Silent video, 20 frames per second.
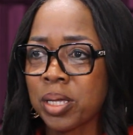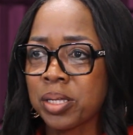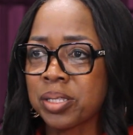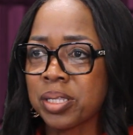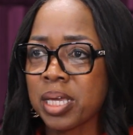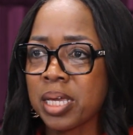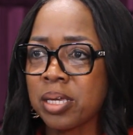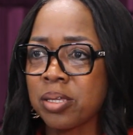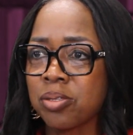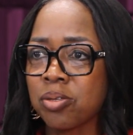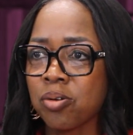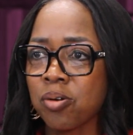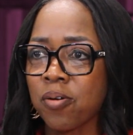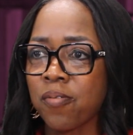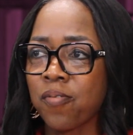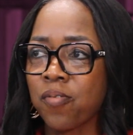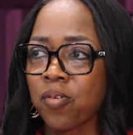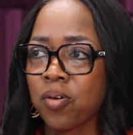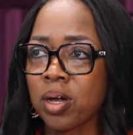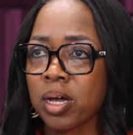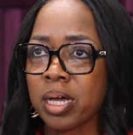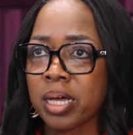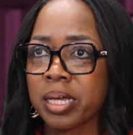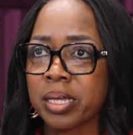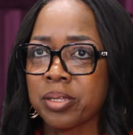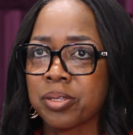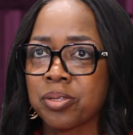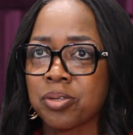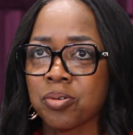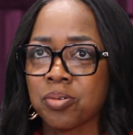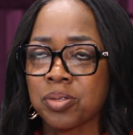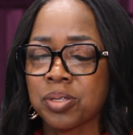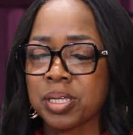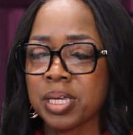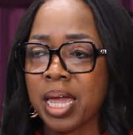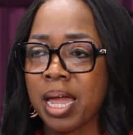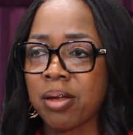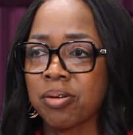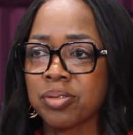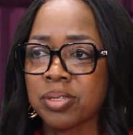It's easier for us to
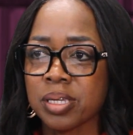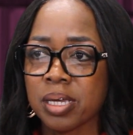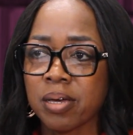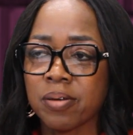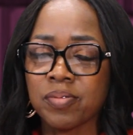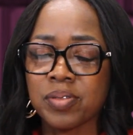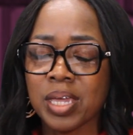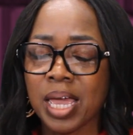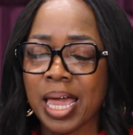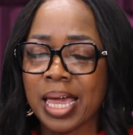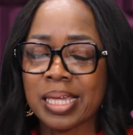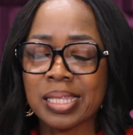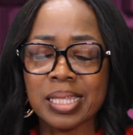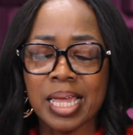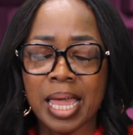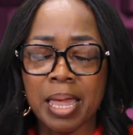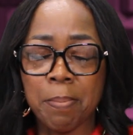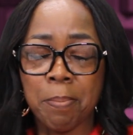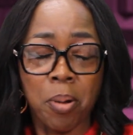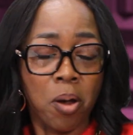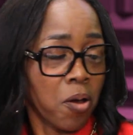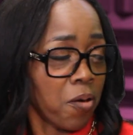see ourselves as a